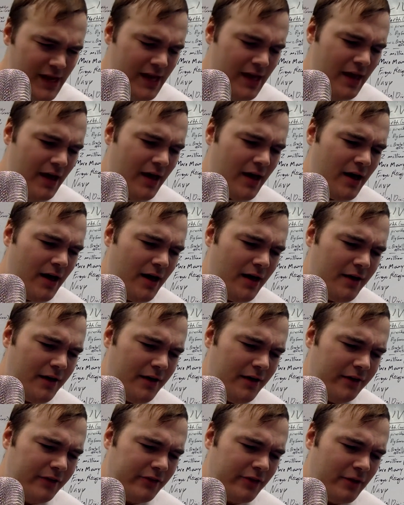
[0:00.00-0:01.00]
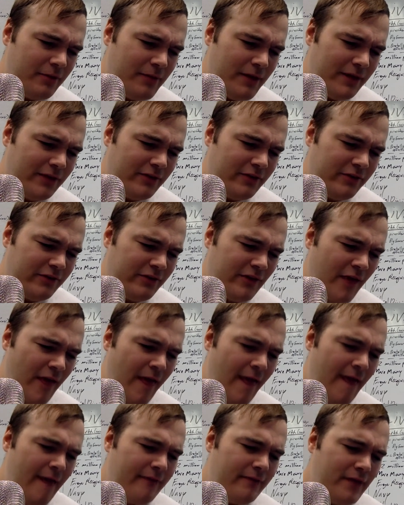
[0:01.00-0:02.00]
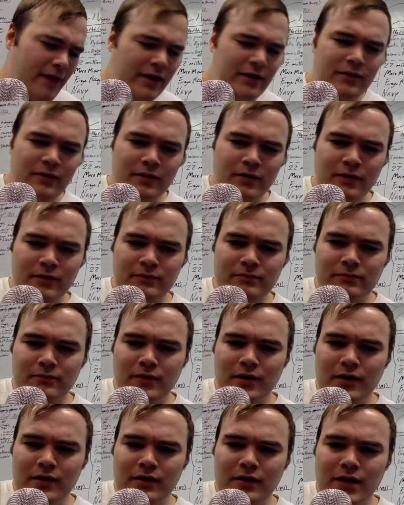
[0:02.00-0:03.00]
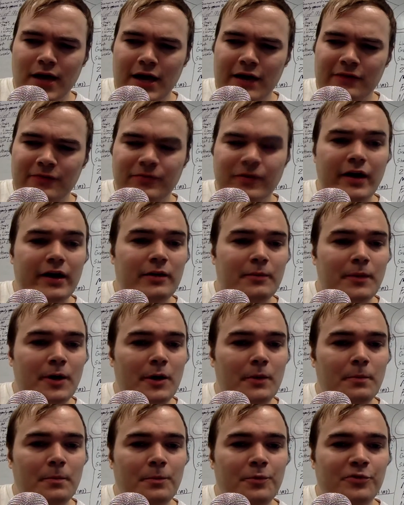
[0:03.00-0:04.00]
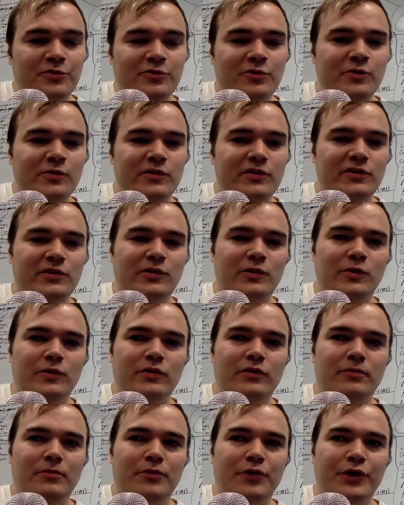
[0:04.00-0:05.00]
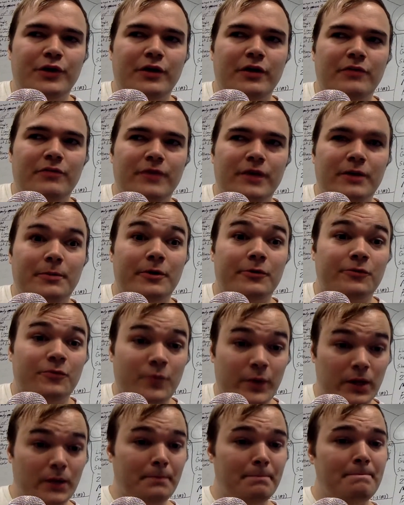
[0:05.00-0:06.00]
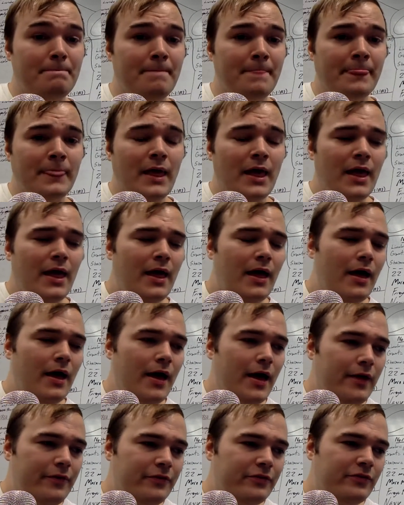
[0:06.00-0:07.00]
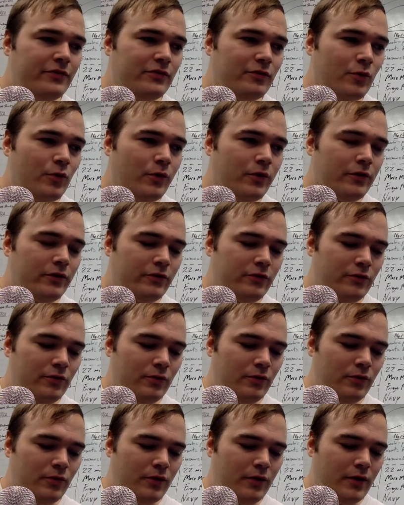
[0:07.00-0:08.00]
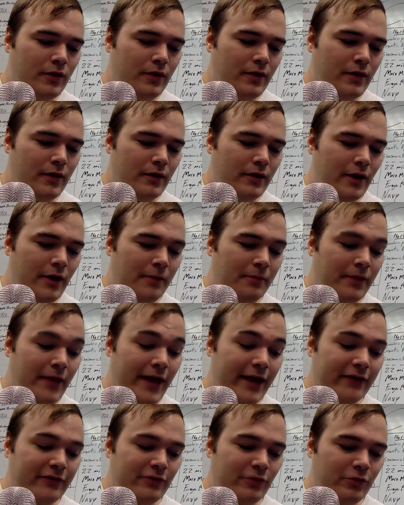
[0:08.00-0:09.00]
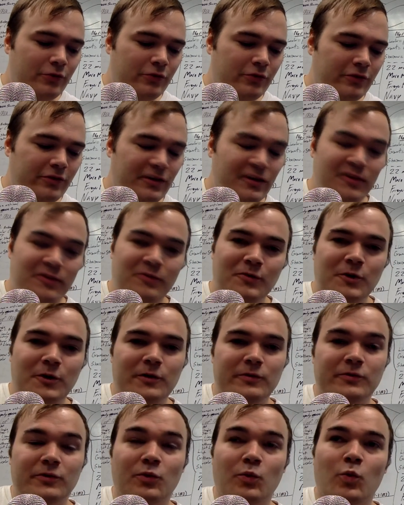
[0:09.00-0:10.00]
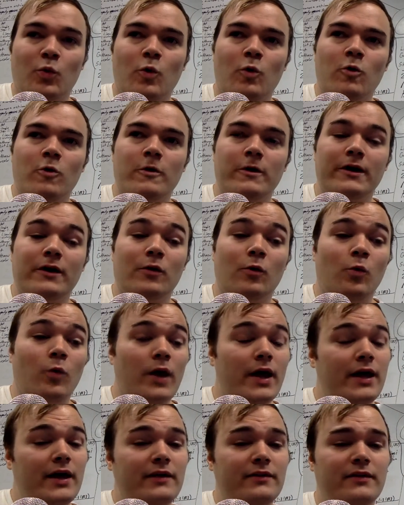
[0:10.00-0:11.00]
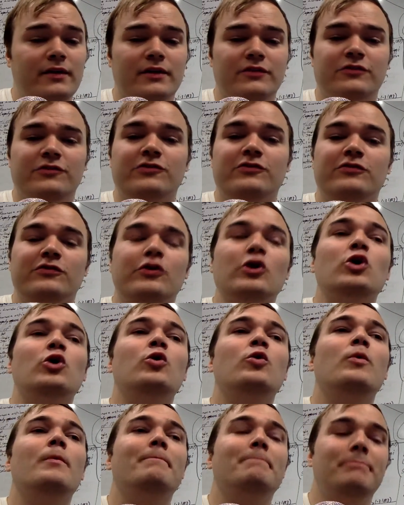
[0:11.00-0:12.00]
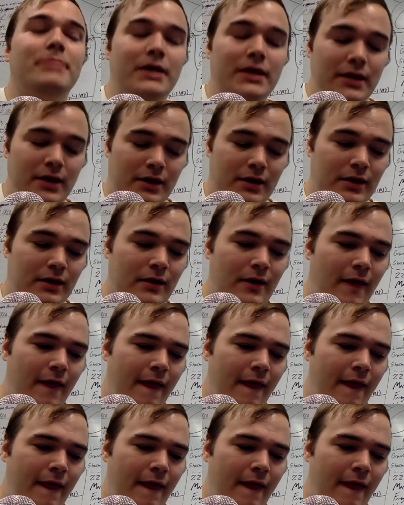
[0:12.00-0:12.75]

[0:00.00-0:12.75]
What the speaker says: It's going to make this not a fight about preserving the Union, but a fight about freedom. And this is going to allow black soldiers to get involved in the war in a way that's so big